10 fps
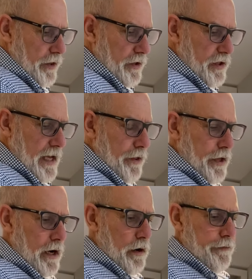the South,
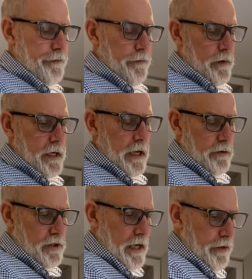Carol,
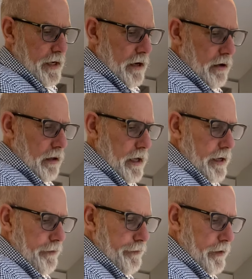South
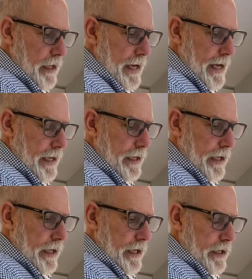Carolina flag
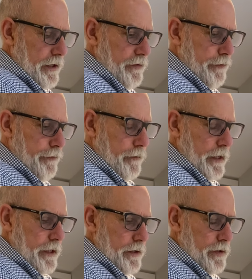is,
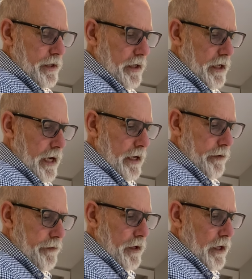is uh, kind
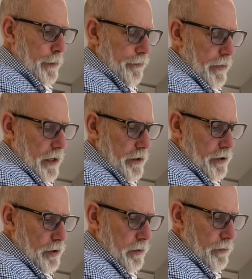of, this